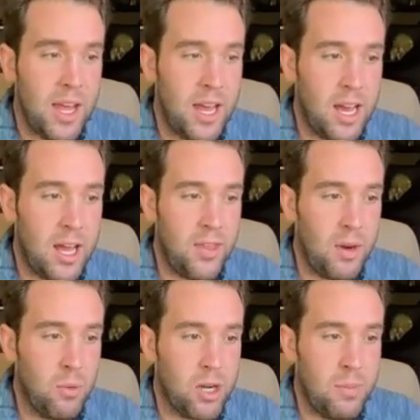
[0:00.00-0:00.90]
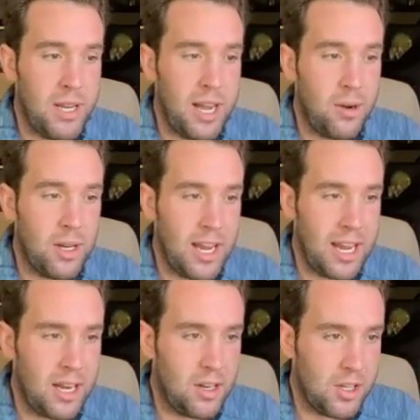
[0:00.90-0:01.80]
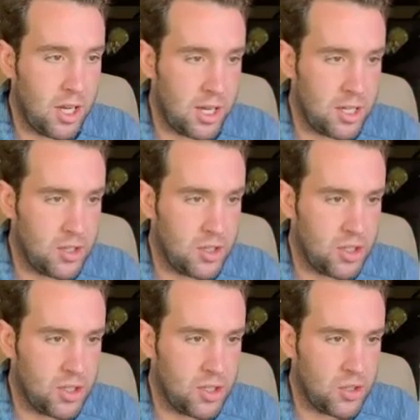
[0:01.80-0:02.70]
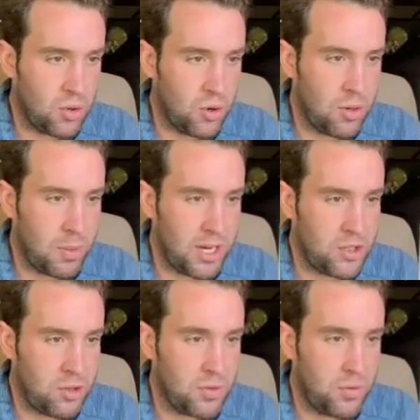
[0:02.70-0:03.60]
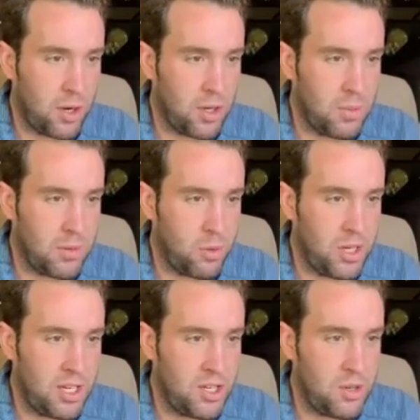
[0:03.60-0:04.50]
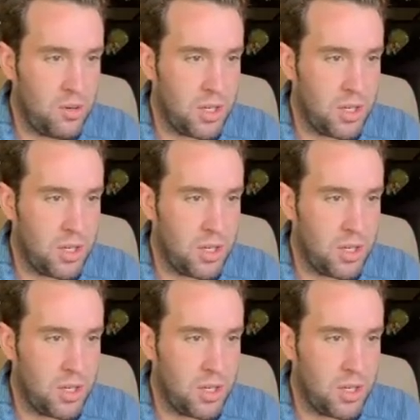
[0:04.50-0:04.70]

Then we'll come down and sort by search volume if we need to.